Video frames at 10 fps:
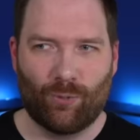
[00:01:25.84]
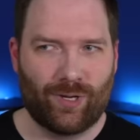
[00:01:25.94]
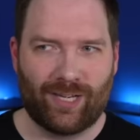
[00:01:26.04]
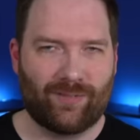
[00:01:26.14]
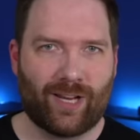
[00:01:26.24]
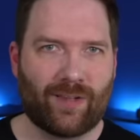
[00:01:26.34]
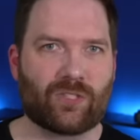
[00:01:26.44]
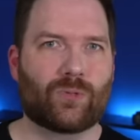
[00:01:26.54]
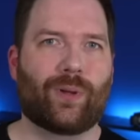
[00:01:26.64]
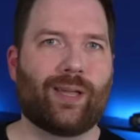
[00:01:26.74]
we didn't even have a
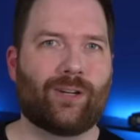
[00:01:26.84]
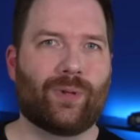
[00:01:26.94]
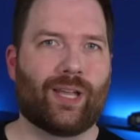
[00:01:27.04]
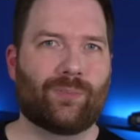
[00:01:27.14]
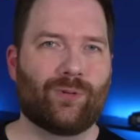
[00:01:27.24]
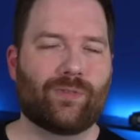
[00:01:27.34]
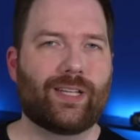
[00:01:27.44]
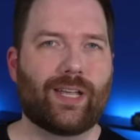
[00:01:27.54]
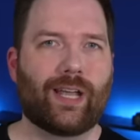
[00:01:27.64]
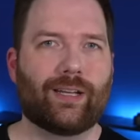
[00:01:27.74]
Spider Man movie
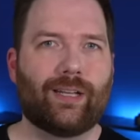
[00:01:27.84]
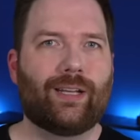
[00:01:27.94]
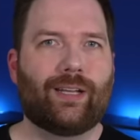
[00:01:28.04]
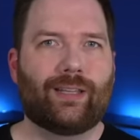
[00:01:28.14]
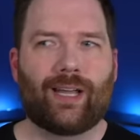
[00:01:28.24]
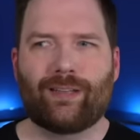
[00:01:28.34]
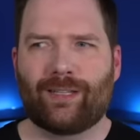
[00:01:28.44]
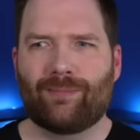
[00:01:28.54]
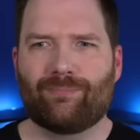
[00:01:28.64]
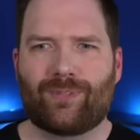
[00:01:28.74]
yet. That
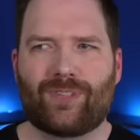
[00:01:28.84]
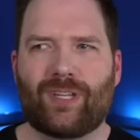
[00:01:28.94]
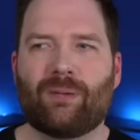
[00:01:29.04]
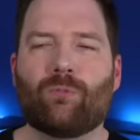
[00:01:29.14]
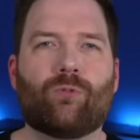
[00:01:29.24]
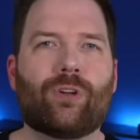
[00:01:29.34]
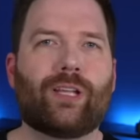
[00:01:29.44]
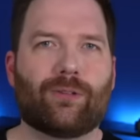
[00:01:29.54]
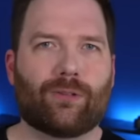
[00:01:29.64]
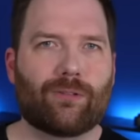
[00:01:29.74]
didn't seem
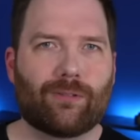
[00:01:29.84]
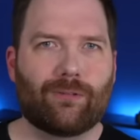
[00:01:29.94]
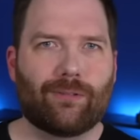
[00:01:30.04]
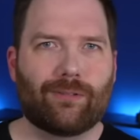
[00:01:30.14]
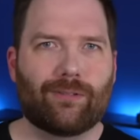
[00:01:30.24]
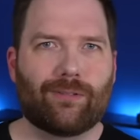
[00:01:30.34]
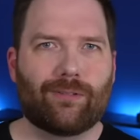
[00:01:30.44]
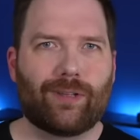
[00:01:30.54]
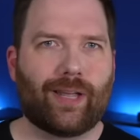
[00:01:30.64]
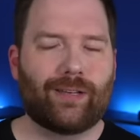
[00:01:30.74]
real
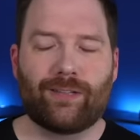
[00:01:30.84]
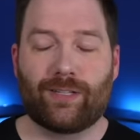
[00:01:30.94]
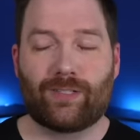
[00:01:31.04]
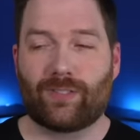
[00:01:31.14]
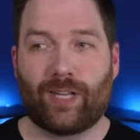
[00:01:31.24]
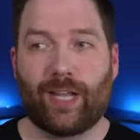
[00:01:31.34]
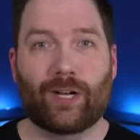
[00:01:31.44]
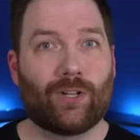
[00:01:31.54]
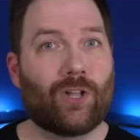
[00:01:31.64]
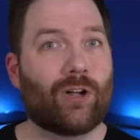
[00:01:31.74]
and it's
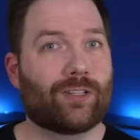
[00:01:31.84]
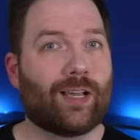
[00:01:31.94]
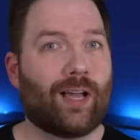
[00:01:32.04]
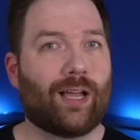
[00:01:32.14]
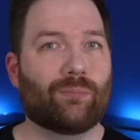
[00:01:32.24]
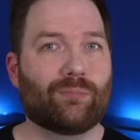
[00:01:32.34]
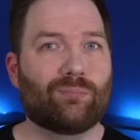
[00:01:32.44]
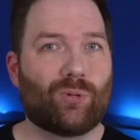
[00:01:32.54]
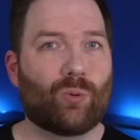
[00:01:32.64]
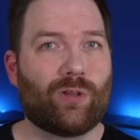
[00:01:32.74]
taken a long time,
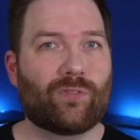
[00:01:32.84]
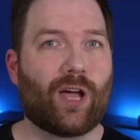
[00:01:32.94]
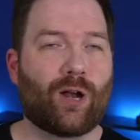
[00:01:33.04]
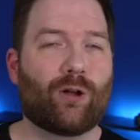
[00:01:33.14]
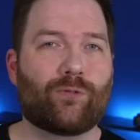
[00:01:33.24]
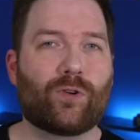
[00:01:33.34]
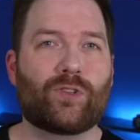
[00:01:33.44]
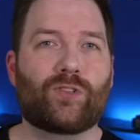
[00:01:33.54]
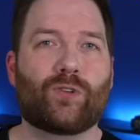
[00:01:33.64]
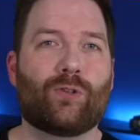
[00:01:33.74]
but we've got our
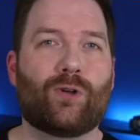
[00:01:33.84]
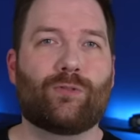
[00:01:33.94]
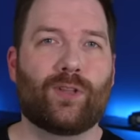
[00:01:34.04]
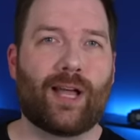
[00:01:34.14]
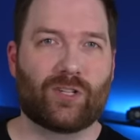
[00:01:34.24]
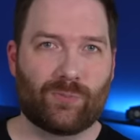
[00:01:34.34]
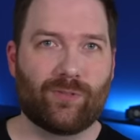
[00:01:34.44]
first solo Flash